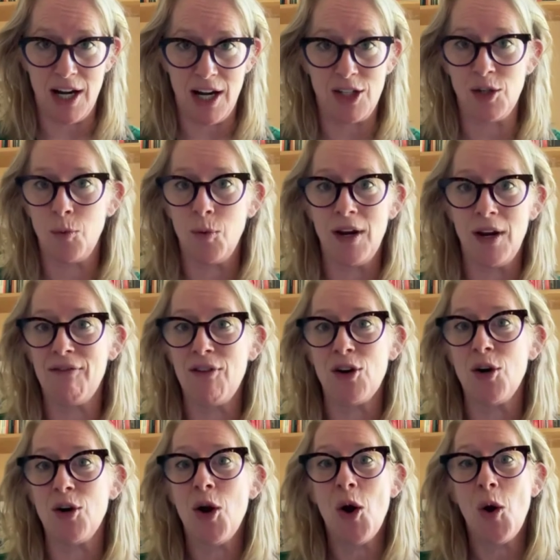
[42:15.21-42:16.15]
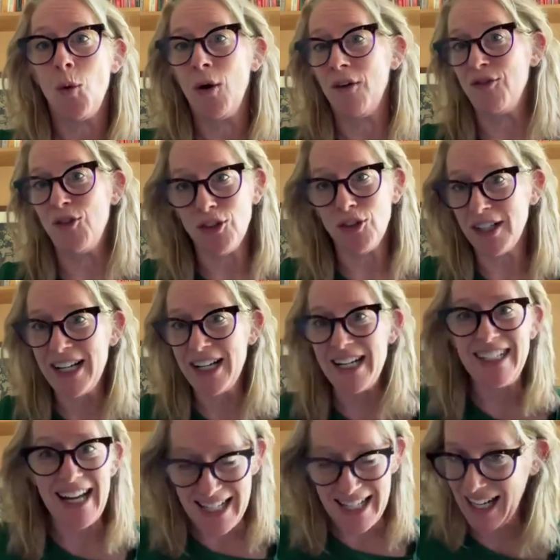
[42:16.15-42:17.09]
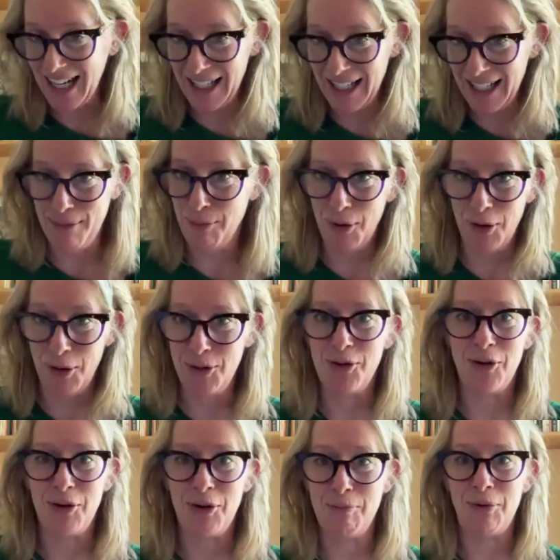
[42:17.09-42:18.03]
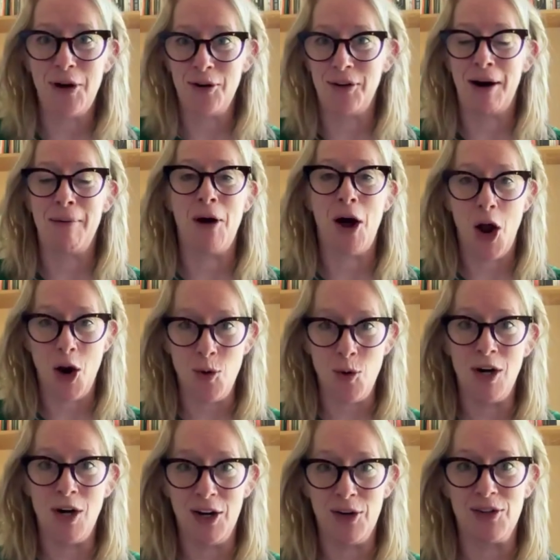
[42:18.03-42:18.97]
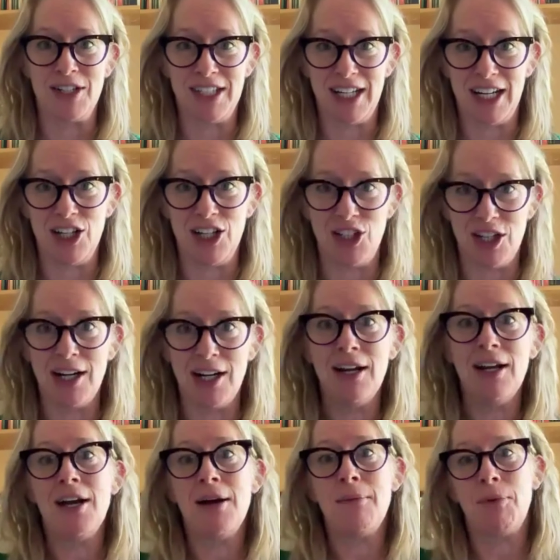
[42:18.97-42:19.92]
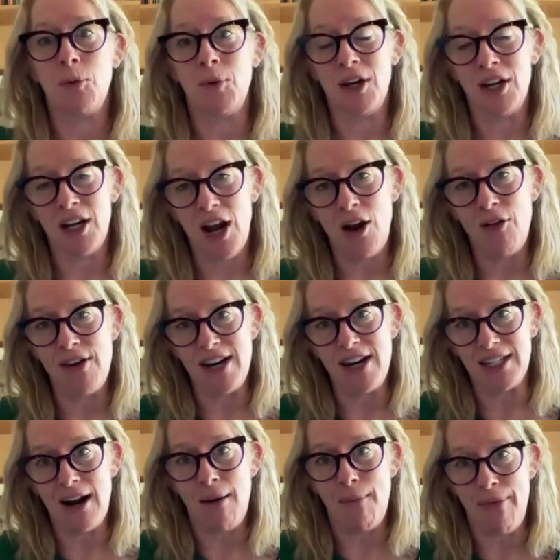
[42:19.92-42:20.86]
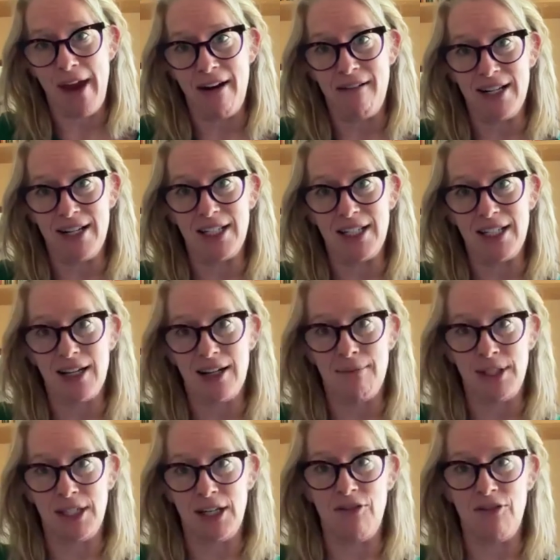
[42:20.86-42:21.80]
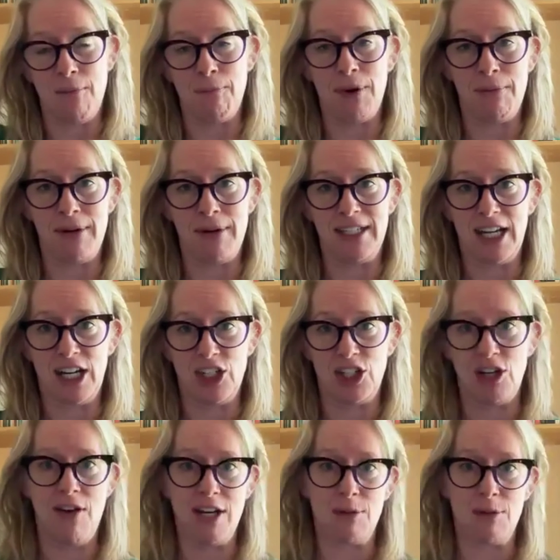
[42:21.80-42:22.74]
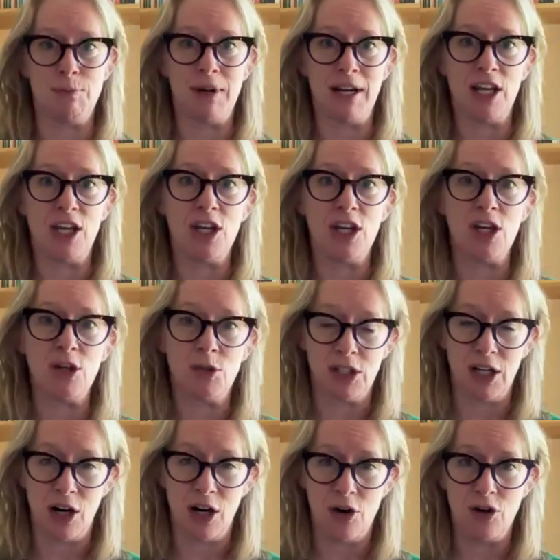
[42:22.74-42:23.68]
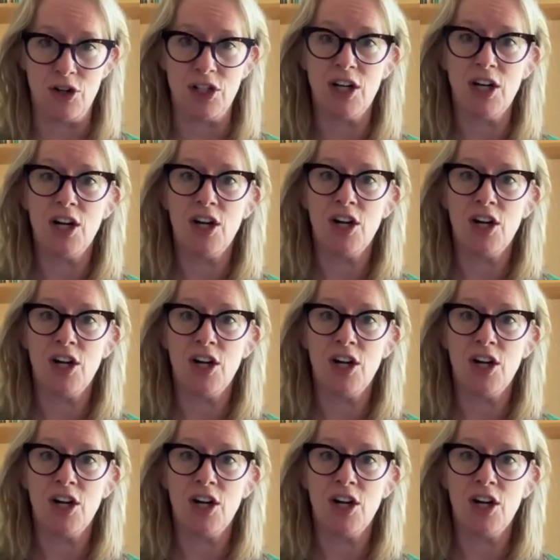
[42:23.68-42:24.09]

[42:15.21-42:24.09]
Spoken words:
No, so we've not done a dedicated program only on teaching, but we know that it's up there in terms of implementation, that it's being used a lot,